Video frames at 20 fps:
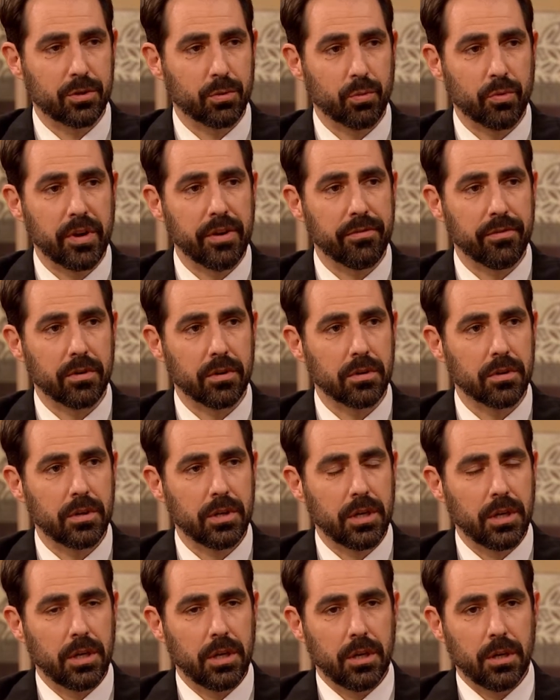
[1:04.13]
river,
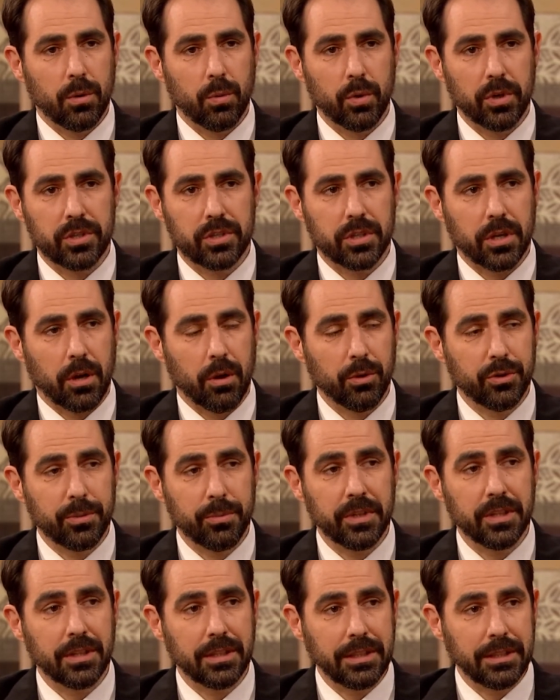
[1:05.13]
which
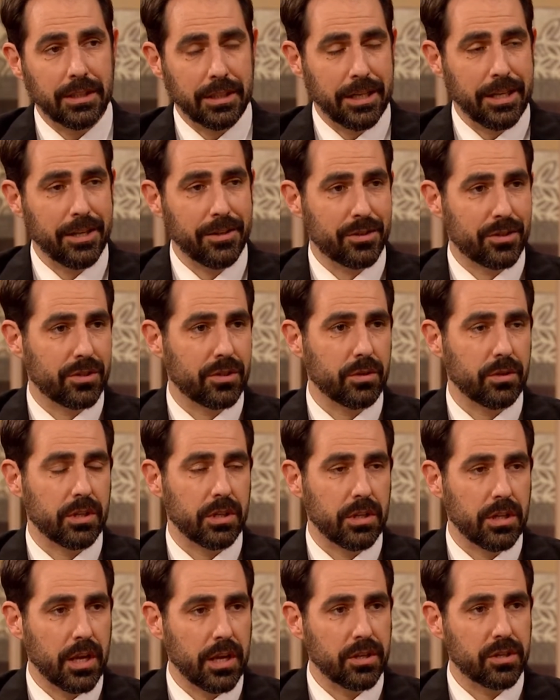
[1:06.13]
ultimately leads to the
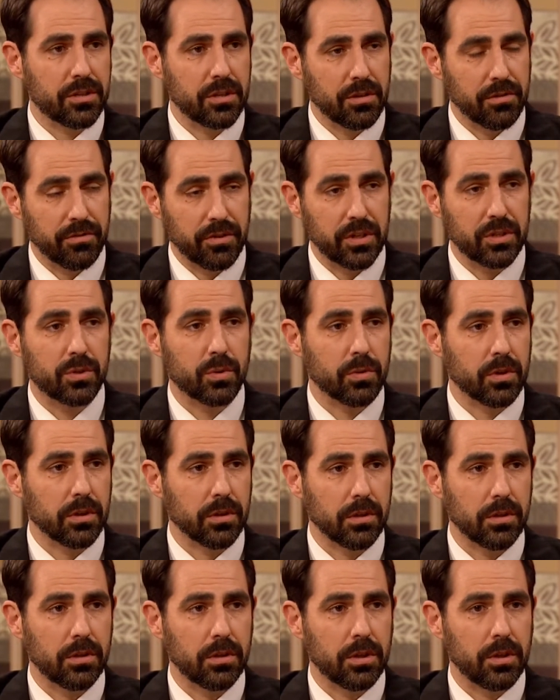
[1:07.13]
nation of
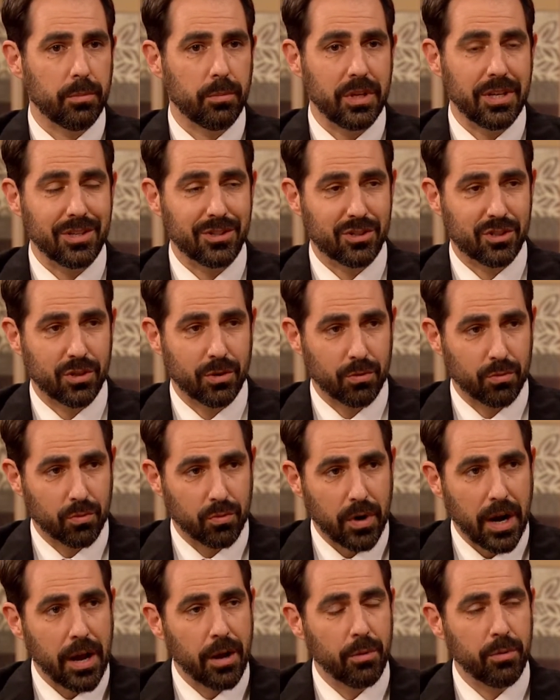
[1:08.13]
Israel being
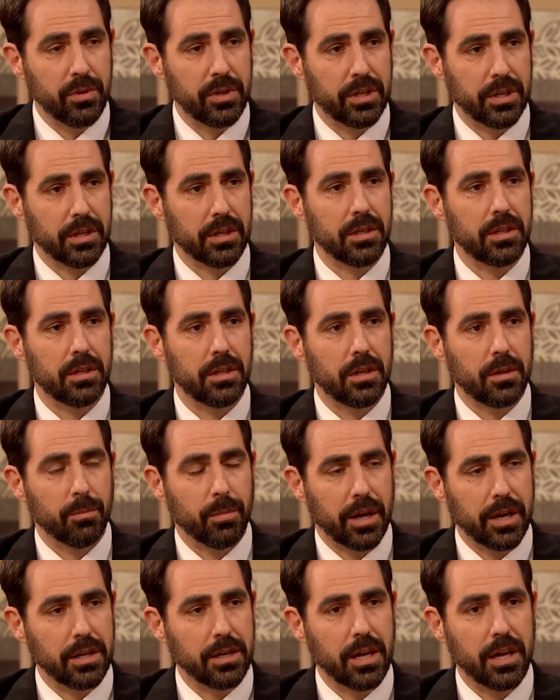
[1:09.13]
surrounded
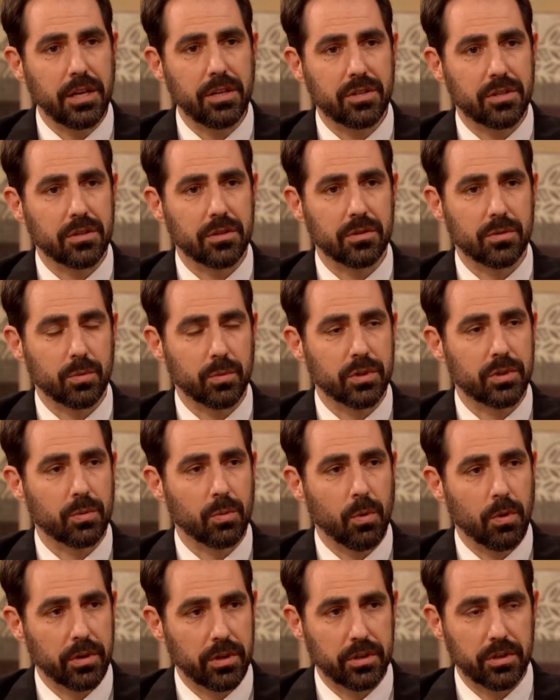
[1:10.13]
by nations which
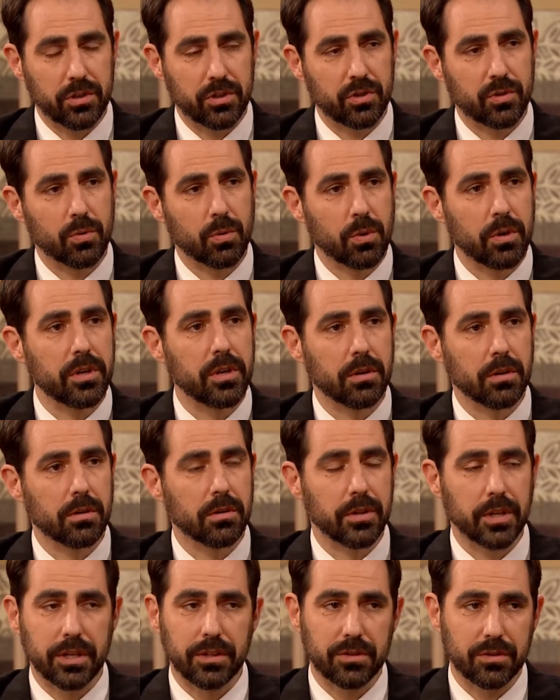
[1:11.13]
want to destroy her.
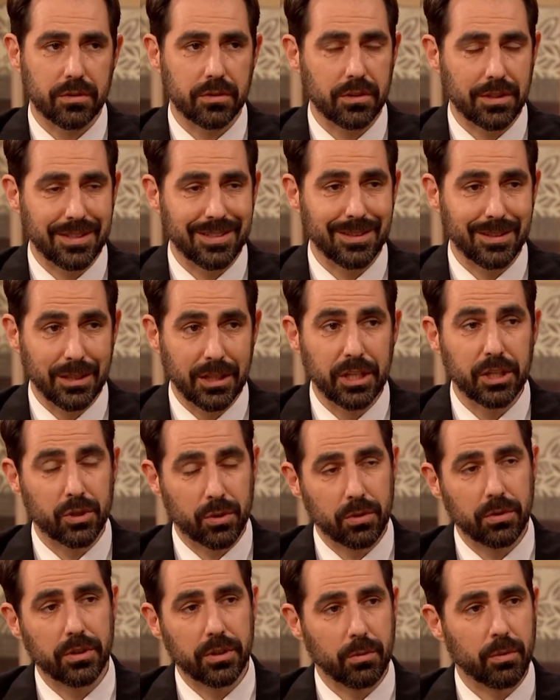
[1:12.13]
And that's
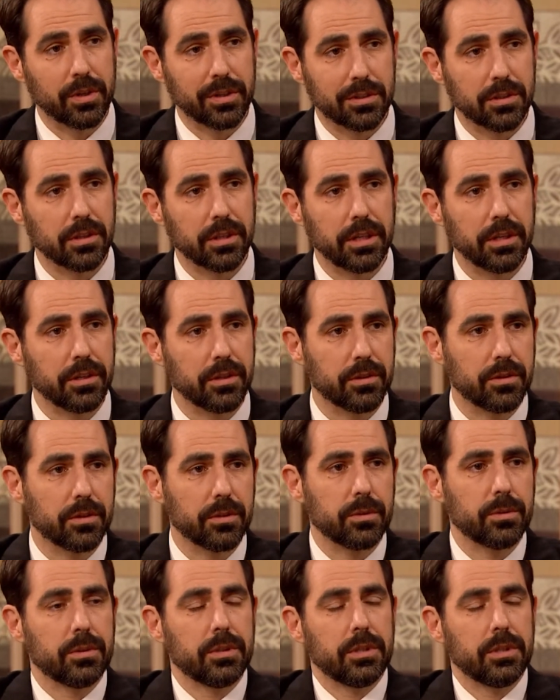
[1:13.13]
literally what it's leading to.